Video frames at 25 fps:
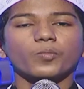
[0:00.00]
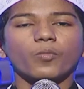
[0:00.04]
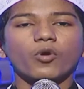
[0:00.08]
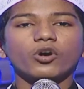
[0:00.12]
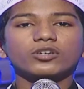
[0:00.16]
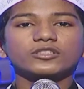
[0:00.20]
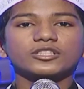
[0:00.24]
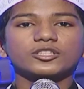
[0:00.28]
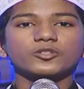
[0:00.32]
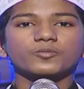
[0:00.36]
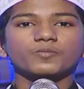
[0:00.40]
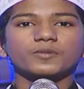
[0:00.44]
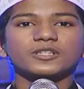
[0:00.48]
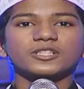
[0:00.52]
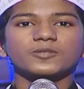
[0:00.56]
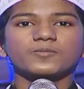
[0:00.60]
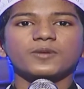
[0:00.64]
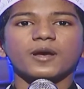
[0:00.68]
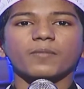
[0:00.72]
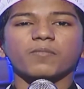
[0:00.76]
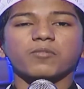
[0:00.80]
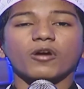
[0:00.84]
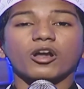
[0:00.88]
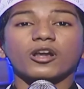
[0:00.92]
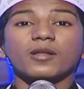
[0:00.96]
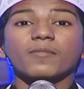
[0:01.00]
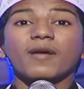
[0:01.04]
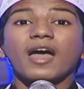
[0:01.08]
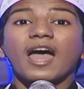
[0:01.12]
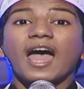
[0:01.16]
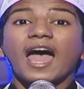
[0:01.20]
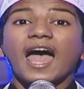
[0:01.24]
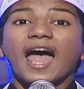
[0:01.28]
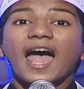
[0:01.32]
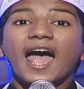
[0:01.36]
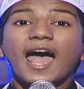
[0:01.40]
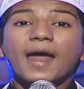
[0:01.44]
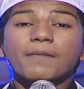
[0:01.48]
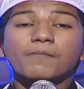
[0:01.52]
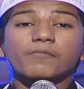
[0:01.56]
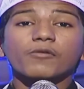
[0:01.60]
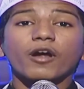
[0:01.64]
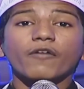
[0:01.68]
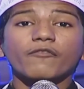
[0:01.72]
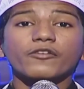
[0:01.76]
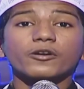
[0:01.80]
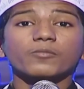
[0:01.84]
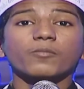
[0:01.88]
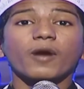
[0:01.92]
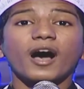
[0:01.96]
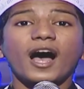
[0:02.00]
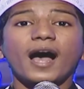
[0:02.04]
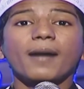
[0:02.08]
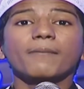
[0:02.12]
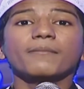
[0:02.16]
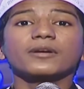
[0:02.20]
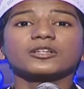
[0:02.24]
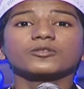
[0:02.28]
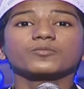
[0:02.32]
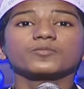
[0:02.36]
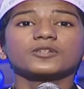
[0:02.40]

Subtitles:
Moses, peace be upon him, and Prophet Muhammad,